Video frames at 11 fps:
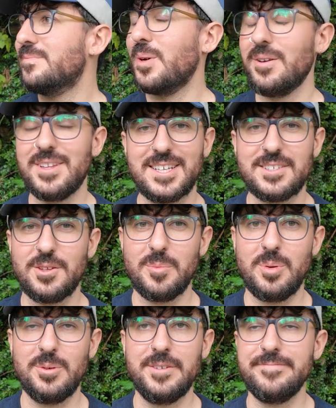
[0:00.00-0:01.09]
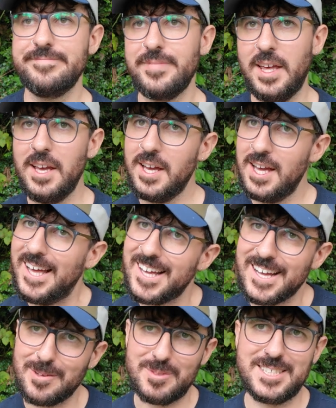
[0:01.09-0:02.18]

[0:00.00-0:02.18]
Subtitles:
But that's not the point. I'm